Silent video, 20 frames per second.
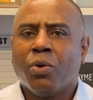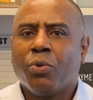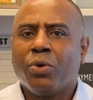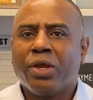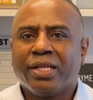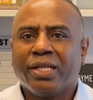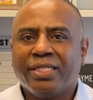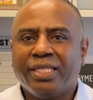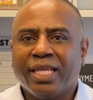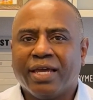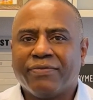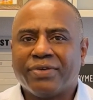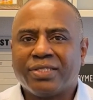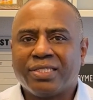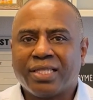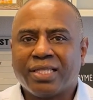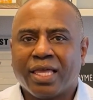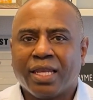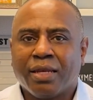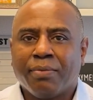We are
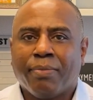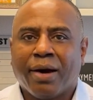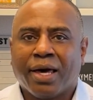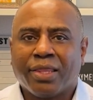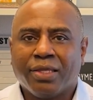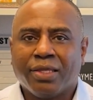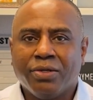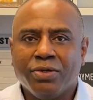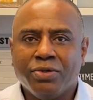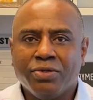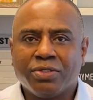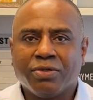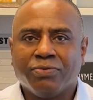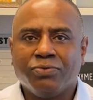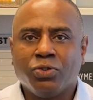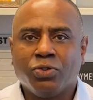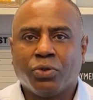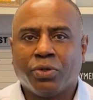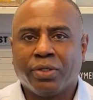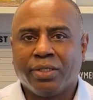devastated by the news
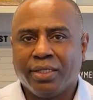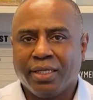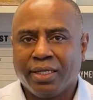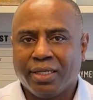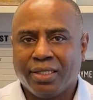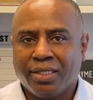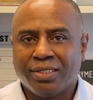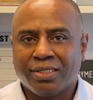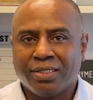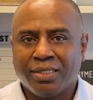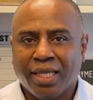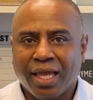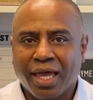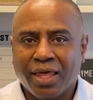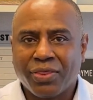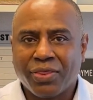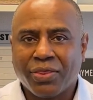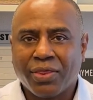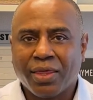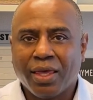of Jordan Neely's
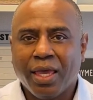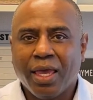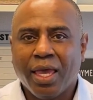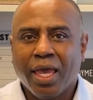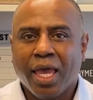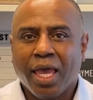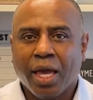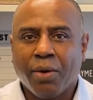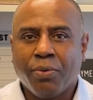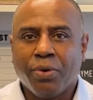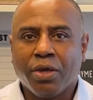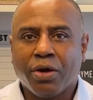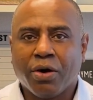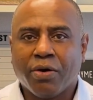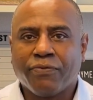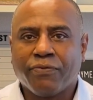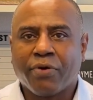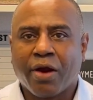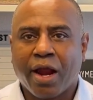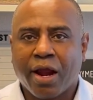death, and we
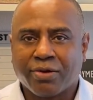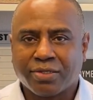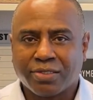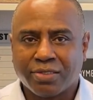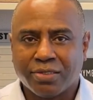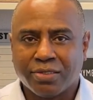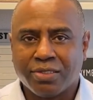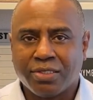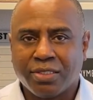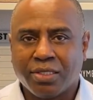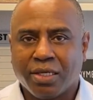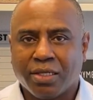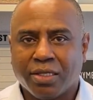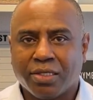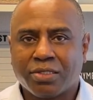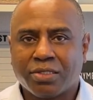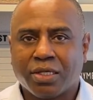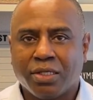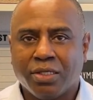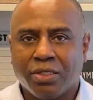offer our
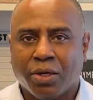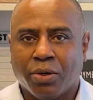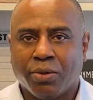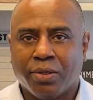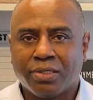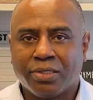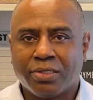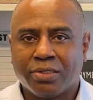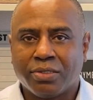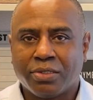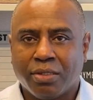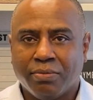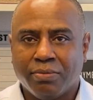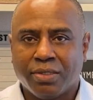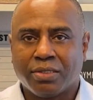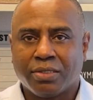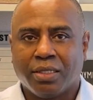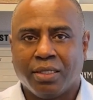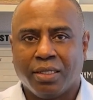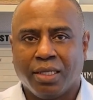sincerest condolences to Mr.